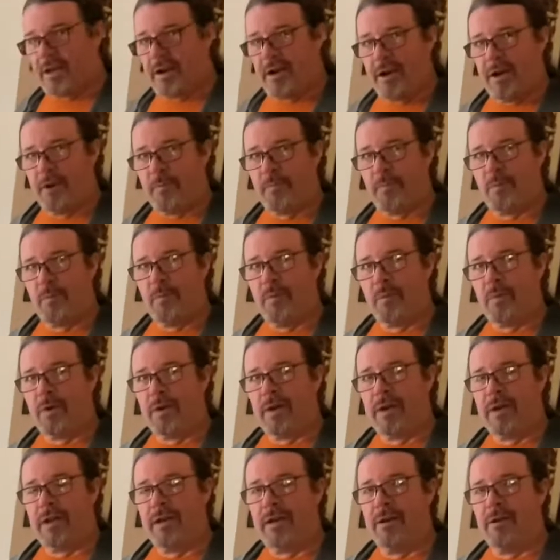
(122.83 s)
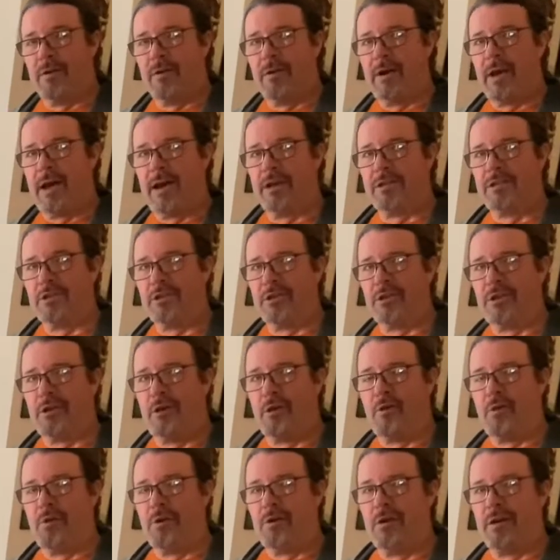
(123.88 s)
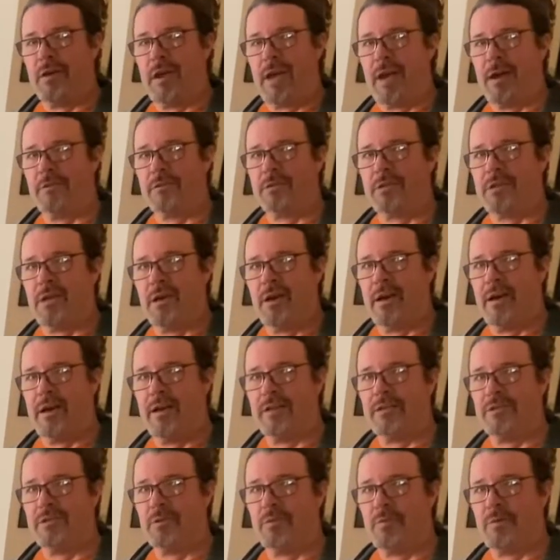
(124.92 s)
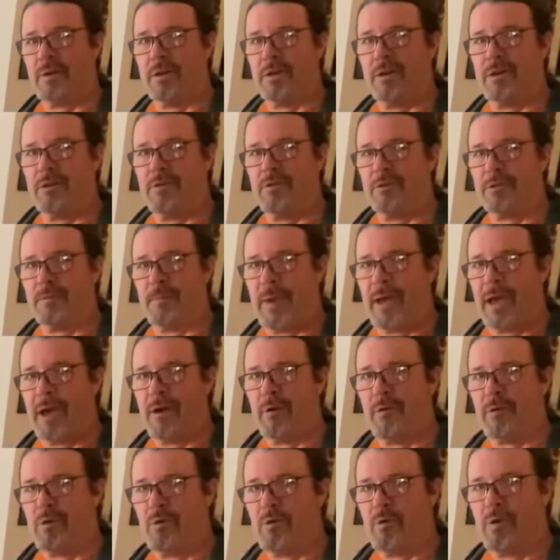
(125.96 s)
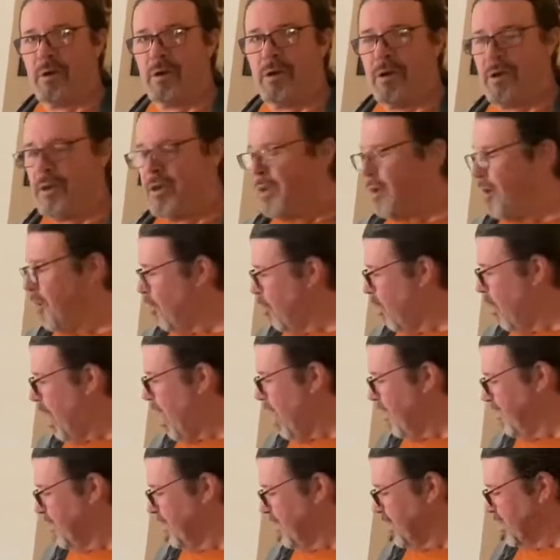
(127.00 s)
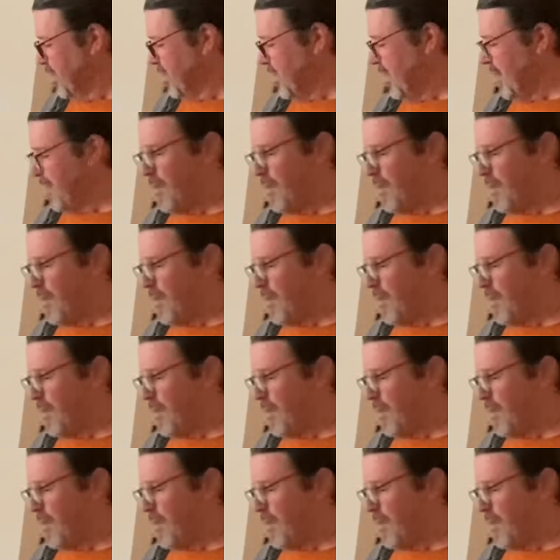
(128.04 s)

up. We're gonna actually go cook outside. So we're gonna do some outdoor waffles on